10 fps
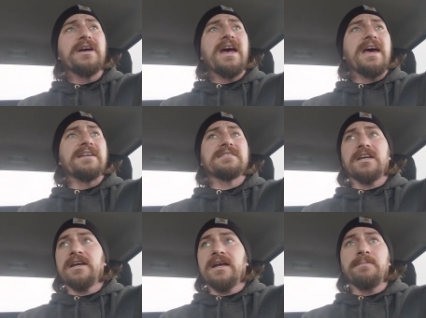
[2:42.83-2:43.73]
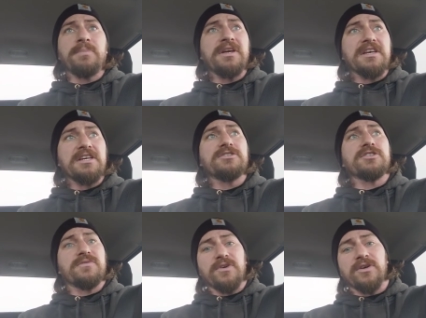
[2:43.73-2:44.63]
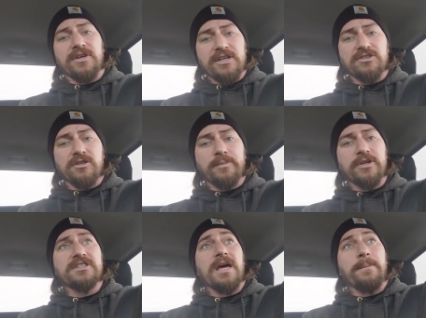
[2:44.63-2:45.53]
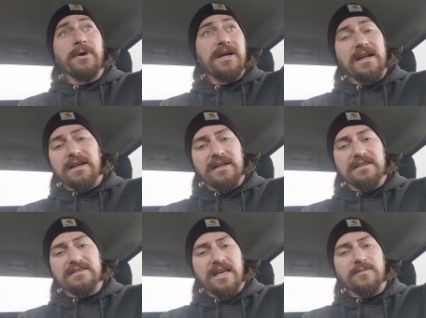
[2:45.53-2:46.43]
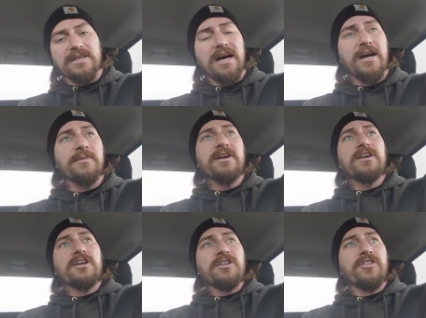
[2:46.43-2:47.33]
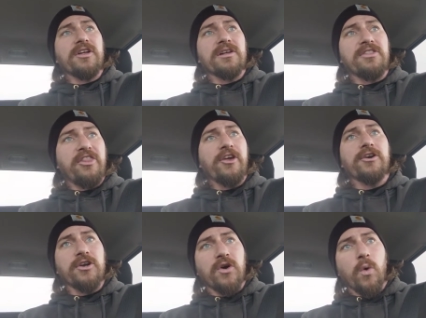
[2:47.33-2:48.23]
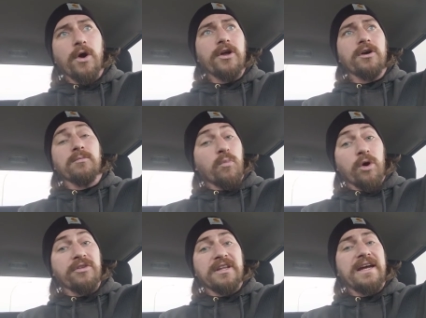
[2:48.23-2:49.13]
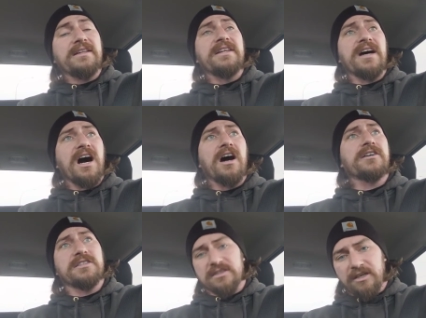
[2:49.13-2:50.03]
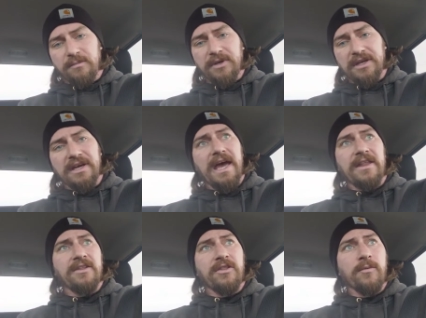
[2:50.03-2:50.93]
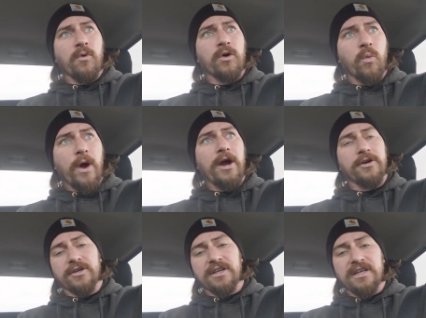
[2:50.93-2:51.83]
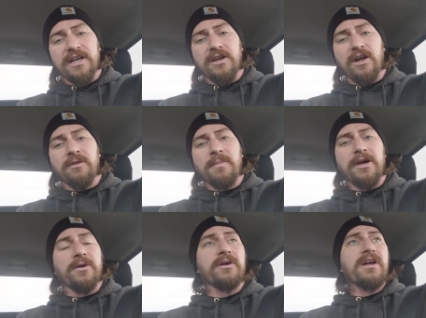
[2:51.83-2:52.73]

and it's going to be easier for your engine to push that. But at the same time, the thinner your oil, more than likely, the hotter it's going to be, and the more wear you're going to get on the metal.